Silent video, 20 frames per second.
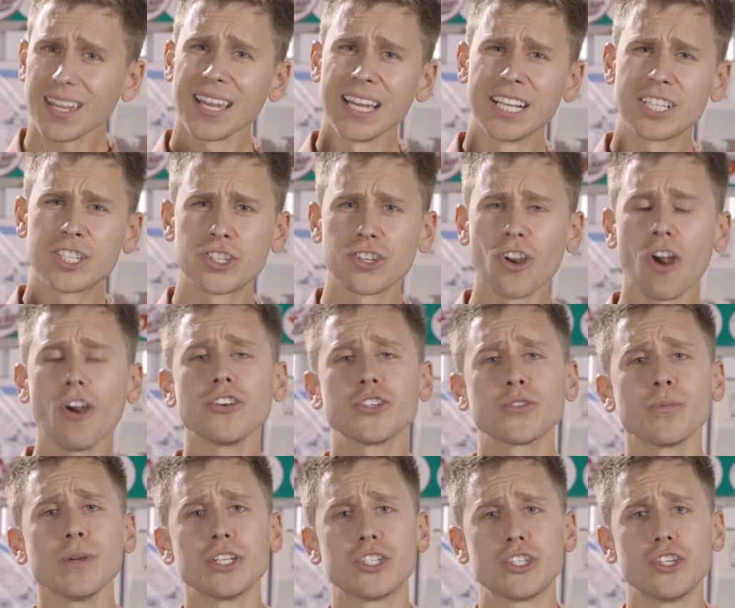It
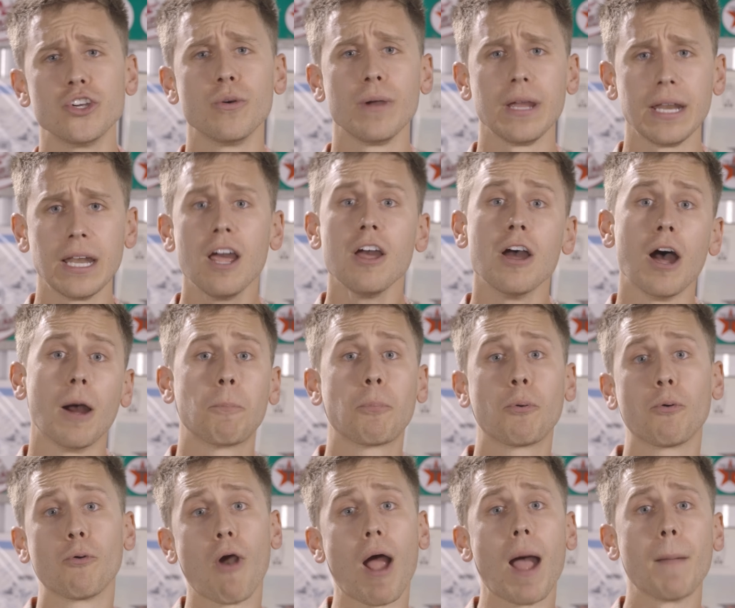starts with doing a
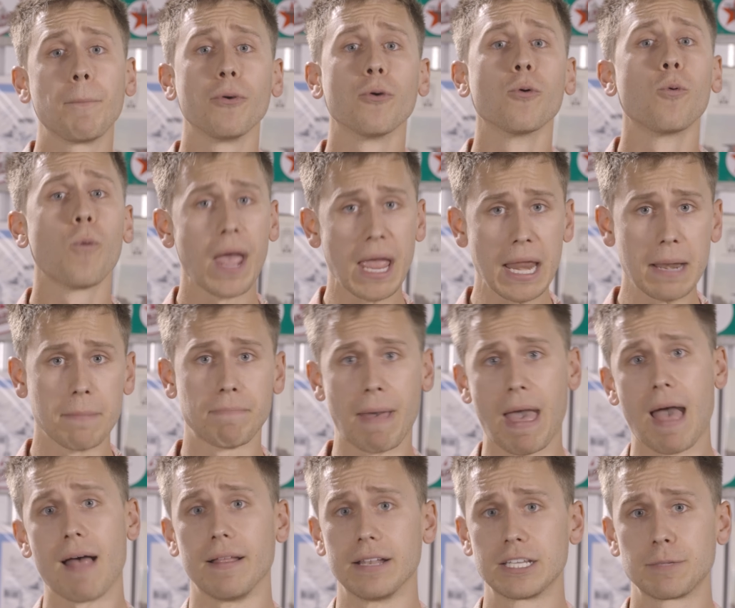proper weight and
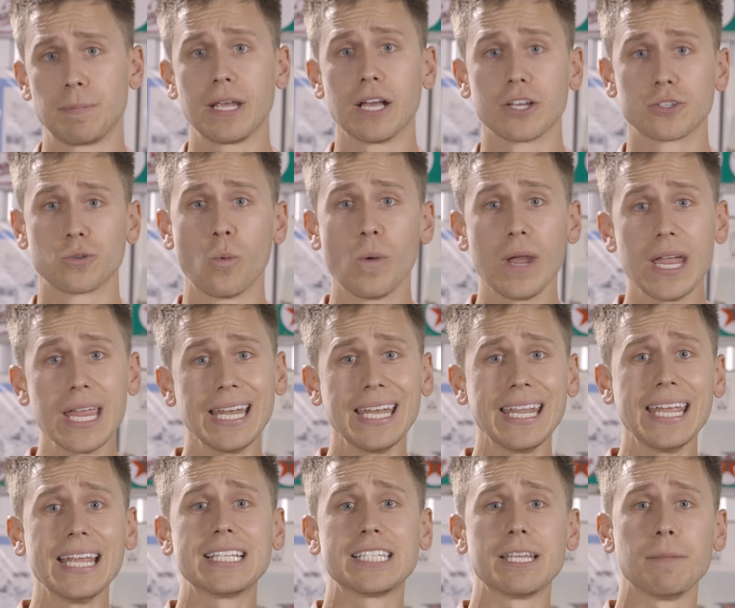balance, because we
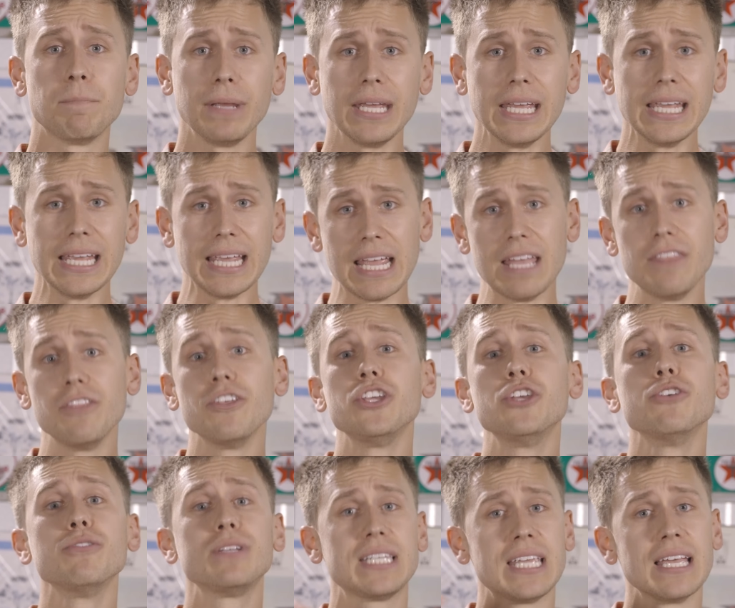need to be in the
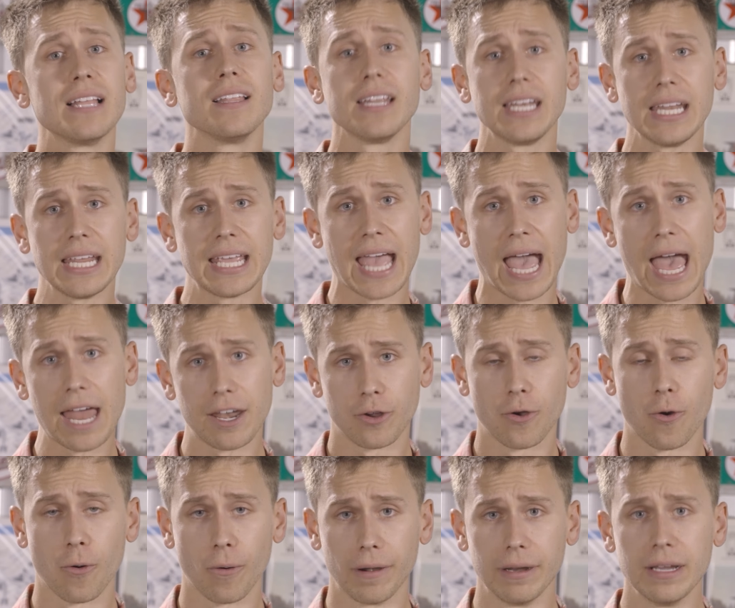utility
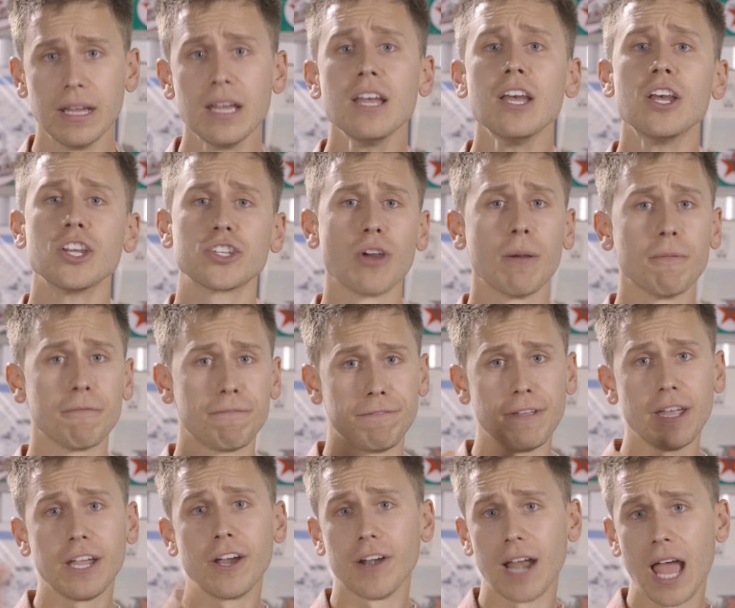category. So I'm
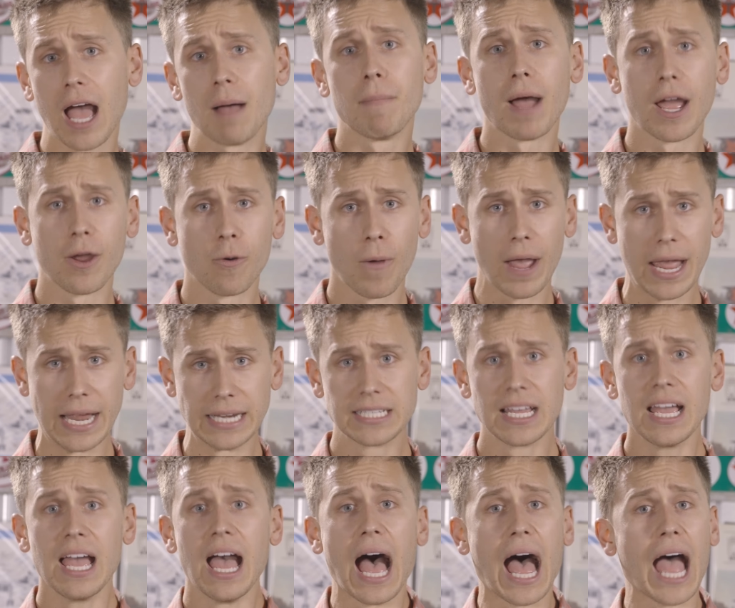figuring out my weight.
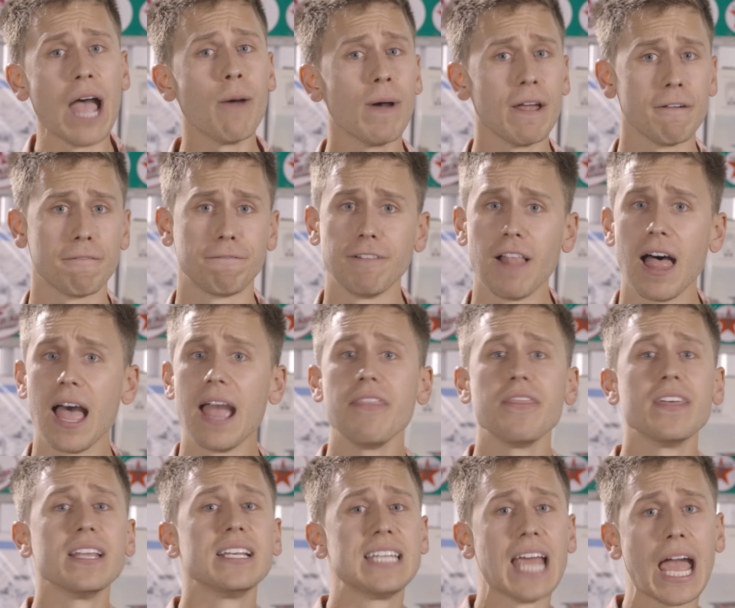I went
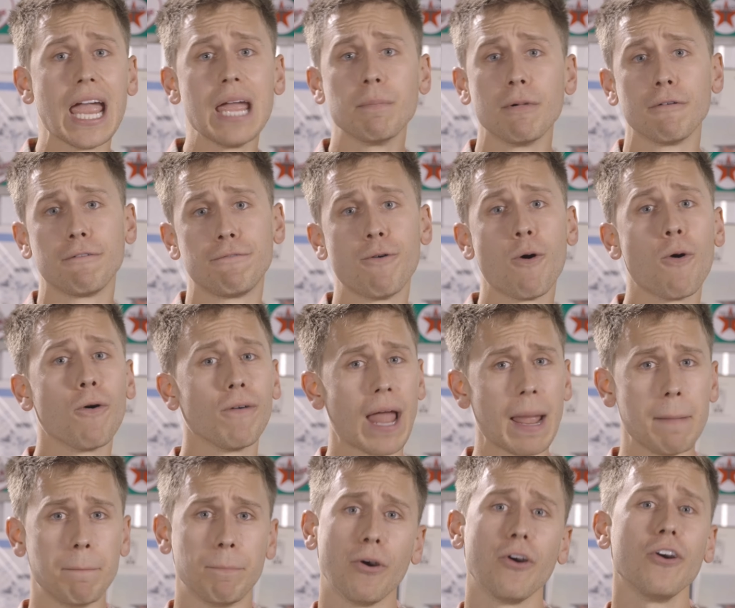flying the day before and
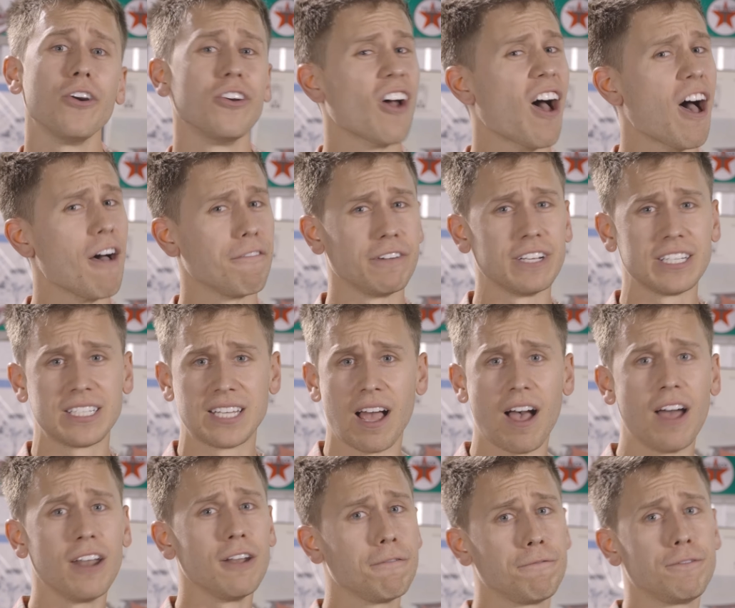I burned off a
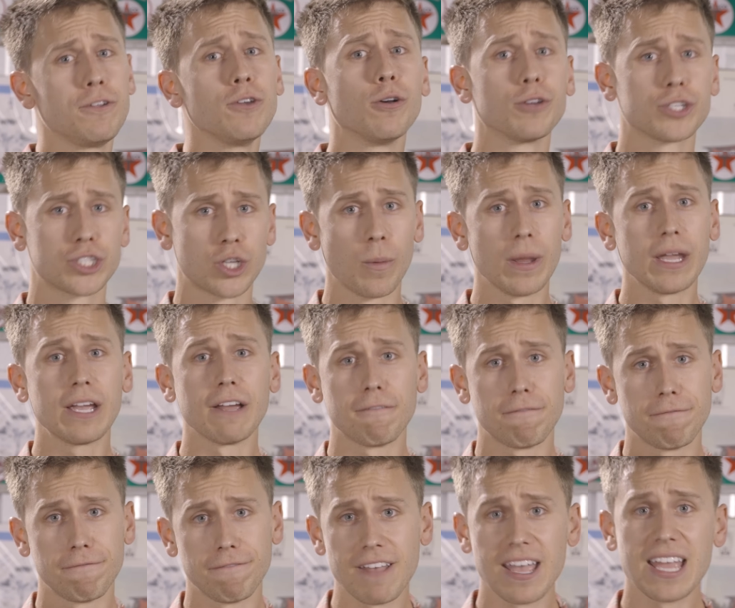ton of fuel so we could
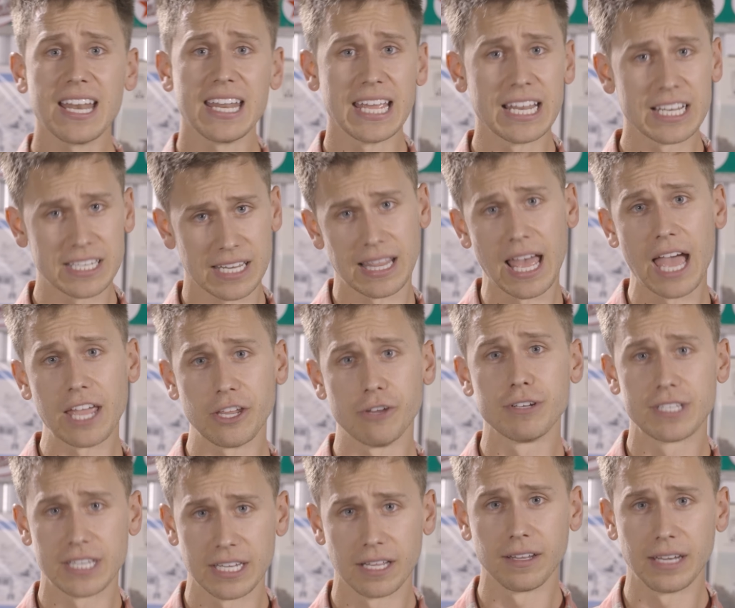fit into that
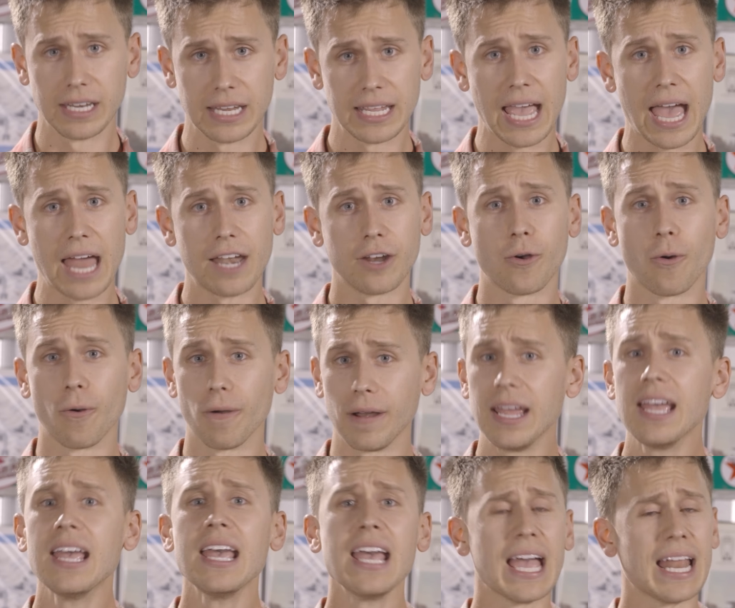utility category
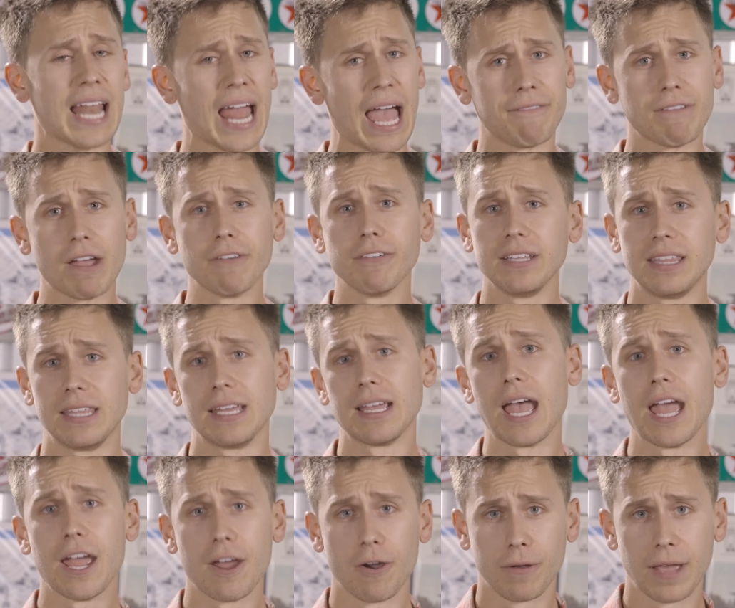and have everything
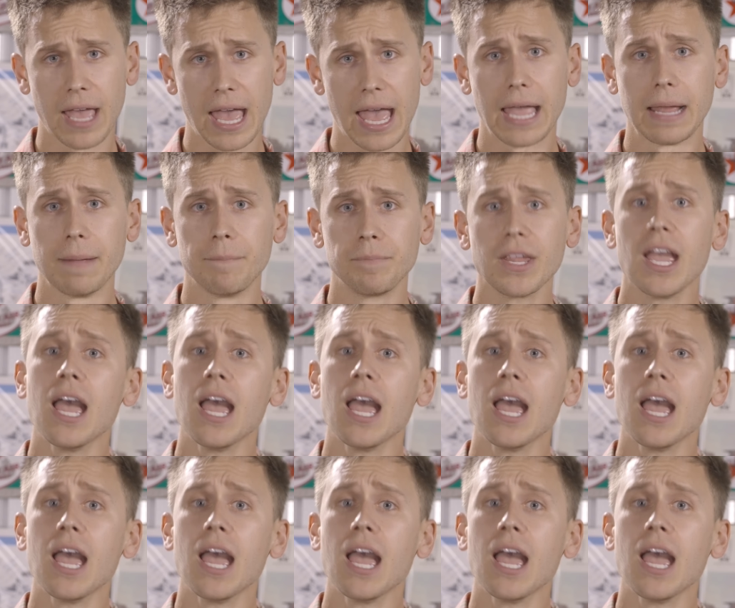a-okay.